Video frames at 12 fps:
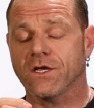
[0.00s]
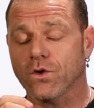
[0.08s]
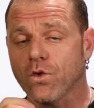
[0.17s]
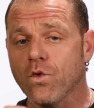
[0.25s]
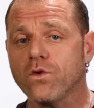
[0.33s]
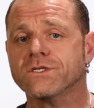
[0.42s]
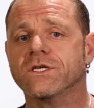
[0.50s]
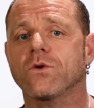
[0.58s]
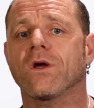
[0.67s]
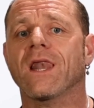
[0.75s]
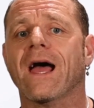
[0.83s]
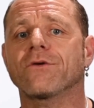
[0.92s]
It'll
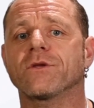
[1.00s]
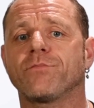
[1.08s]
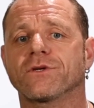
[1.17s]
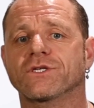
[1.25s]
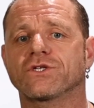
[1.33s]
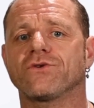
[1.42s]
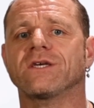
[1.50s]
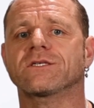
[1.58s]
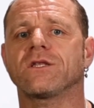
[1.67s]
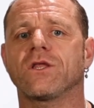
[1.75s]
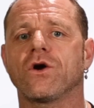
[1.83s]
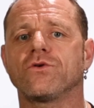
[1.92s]
also allow to put stress
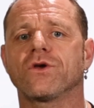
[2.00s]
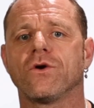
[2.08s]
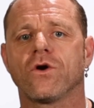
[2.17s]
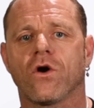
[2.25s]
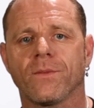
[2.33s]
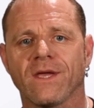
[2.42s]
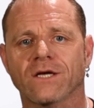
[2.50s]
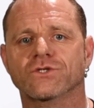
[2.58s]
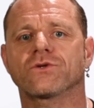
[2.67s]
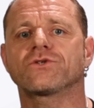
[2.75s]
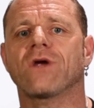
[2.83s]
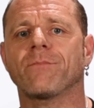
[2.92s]
and load on the
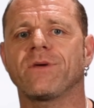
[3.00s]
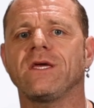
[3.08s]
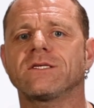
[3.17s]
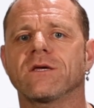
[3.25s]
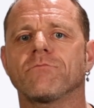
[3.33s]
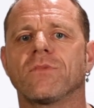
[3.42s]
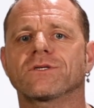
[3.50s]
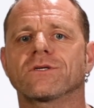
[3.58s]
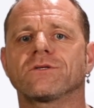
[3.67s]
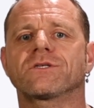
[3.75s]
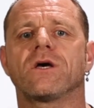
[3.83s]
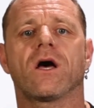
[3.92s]
actual trapezic
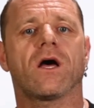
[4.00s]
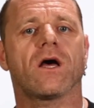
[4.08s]
muscles